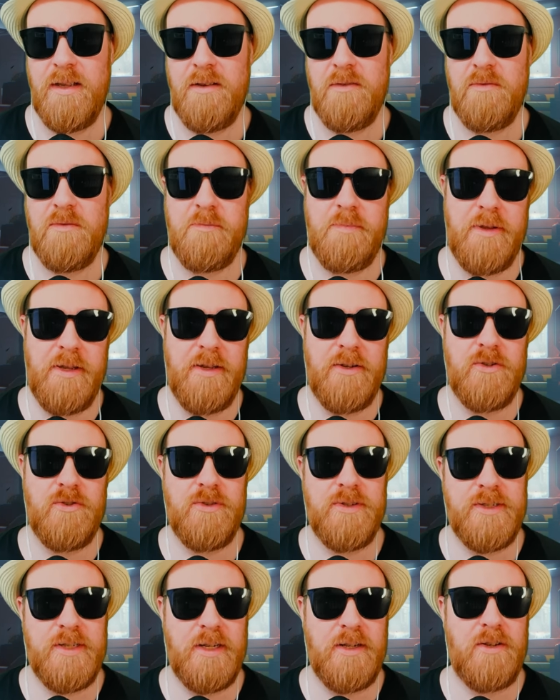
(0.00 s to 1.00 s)
It'd be
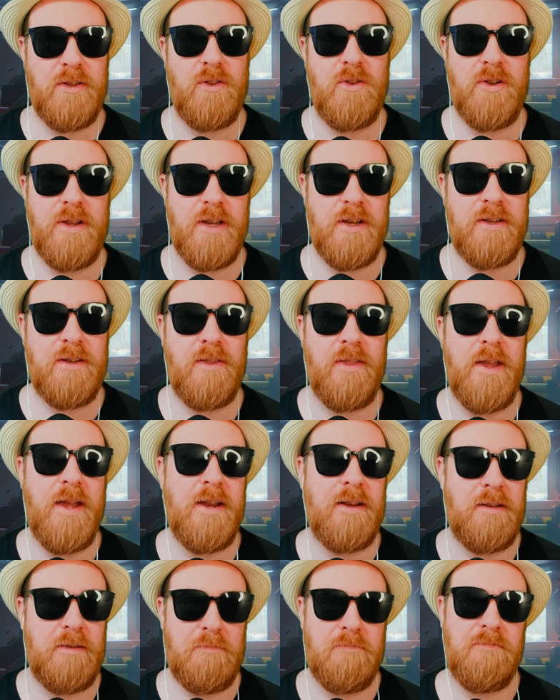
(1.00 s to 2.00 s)
interesting to look into
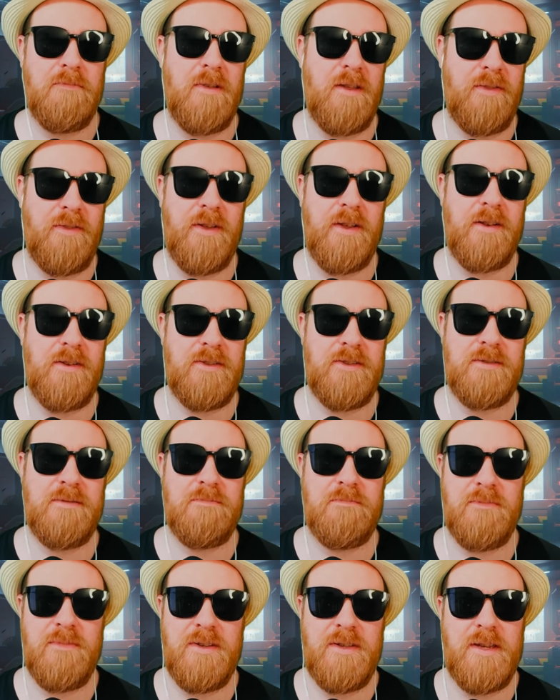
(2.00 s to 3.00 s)
that. I think it's
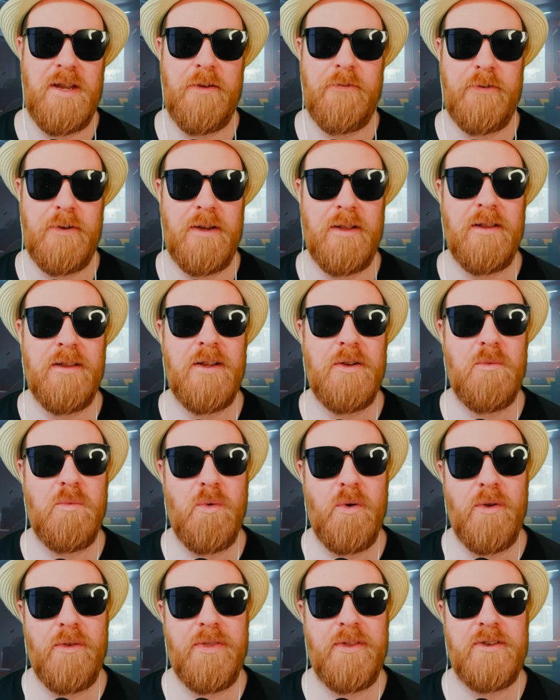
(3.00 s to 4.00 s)
definitely
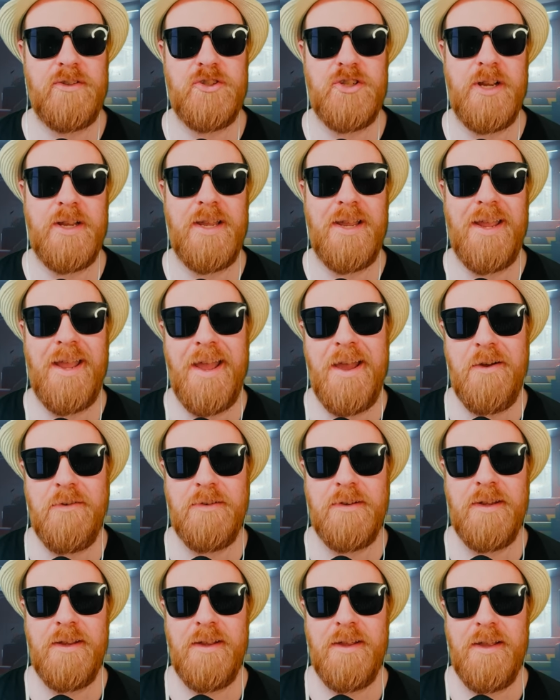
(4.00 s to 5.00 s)
worth checking
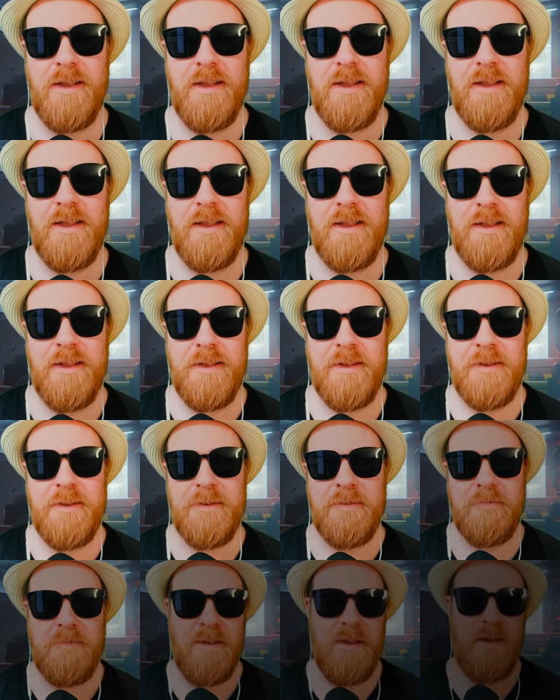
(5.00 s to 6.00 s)
out.
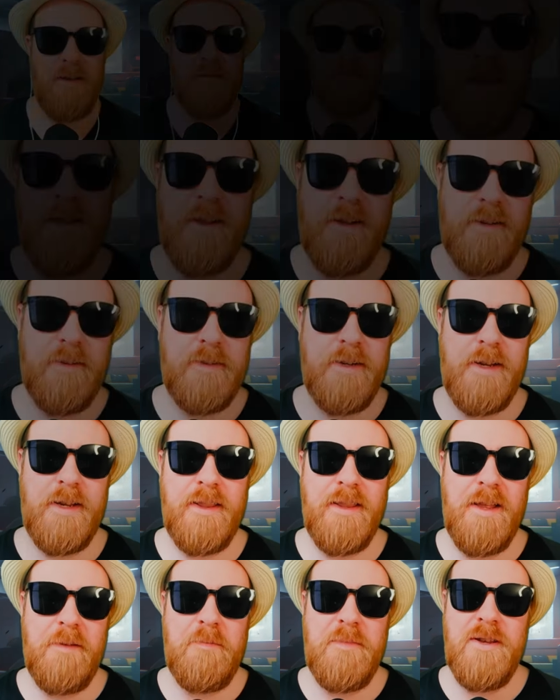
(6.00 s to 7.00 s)
Yeah. All right,
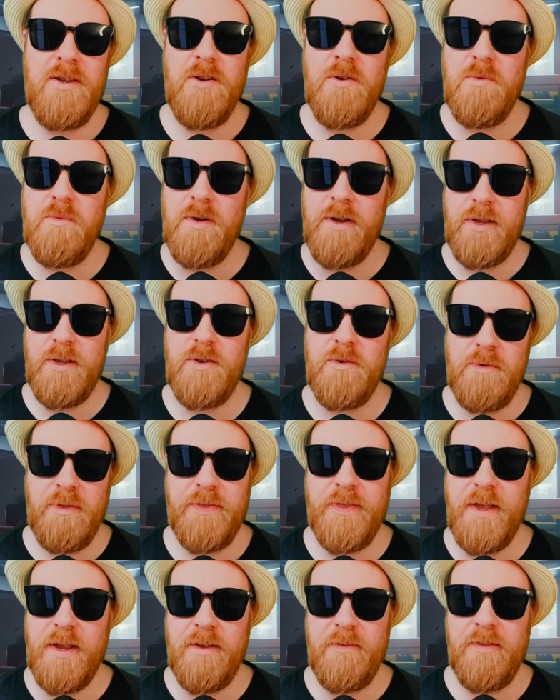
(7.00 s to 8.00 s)
let me know what you
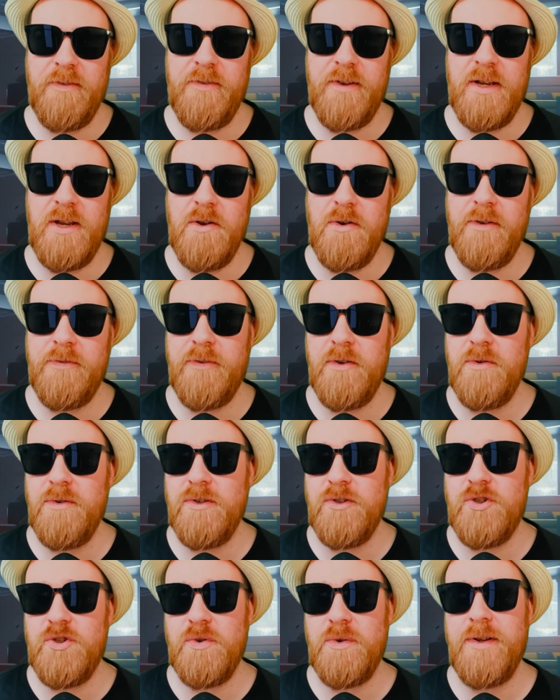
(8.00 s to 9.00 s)
think of the video. If you
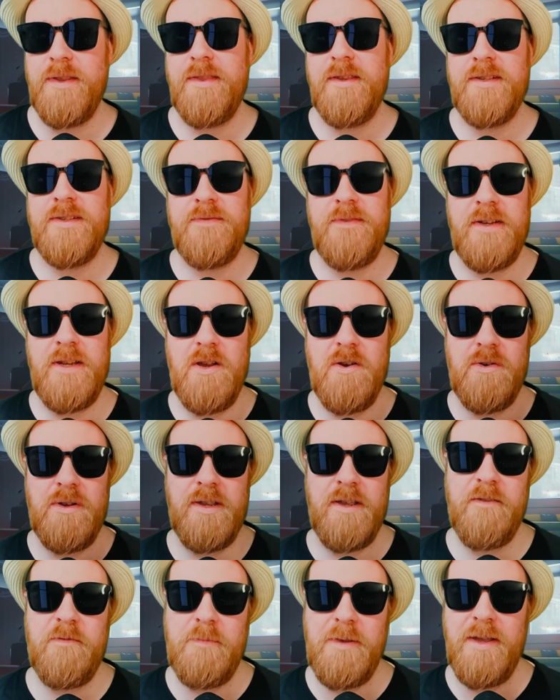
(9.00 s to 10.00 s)
enjoyed this video,
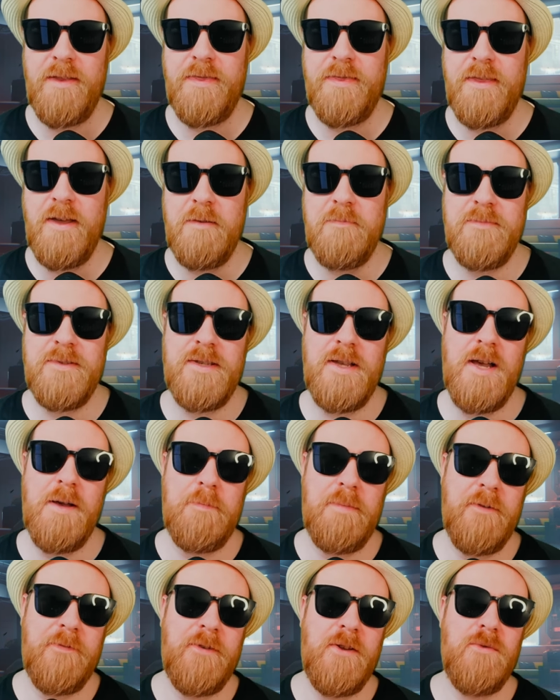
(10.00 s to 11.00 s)
give me a thumbs up.
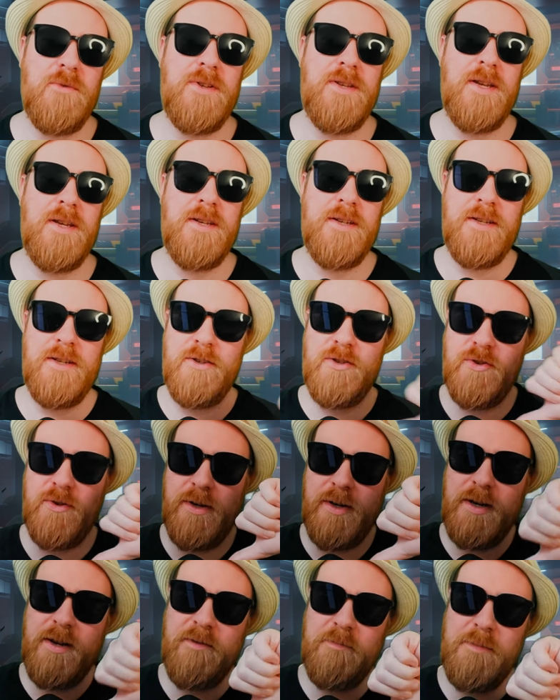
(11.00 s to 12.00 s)
If you didn't enjoy
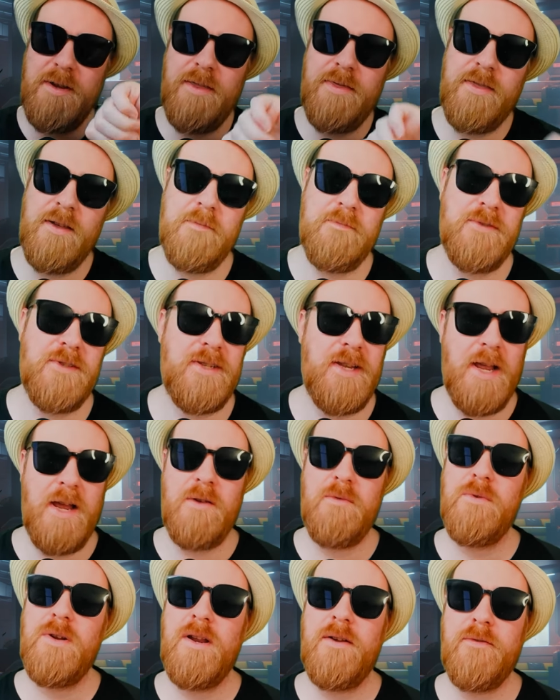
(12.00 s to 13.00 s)
it, give me a thumbs
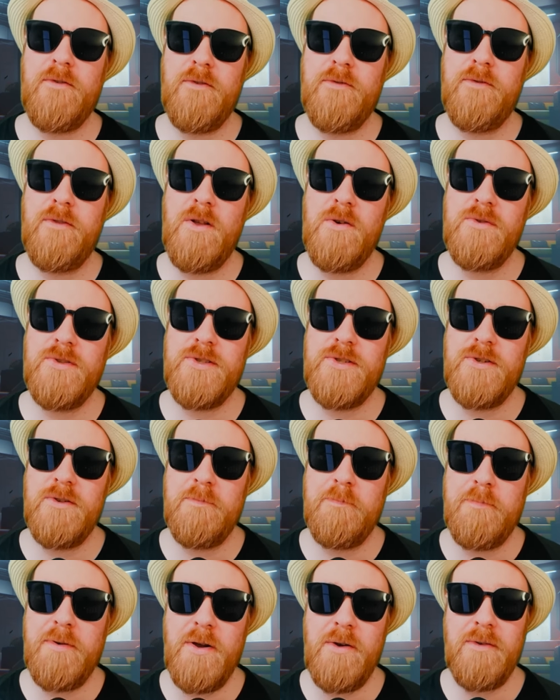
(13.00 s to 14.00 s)
down, whatever floats your
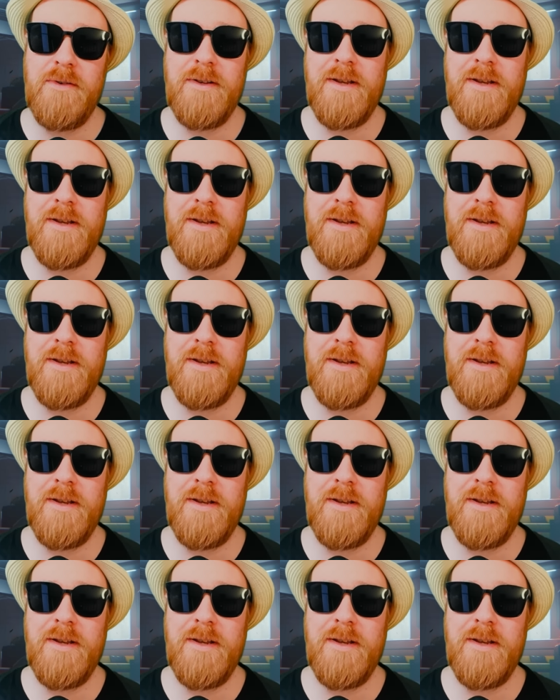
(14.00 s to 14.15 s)
boat.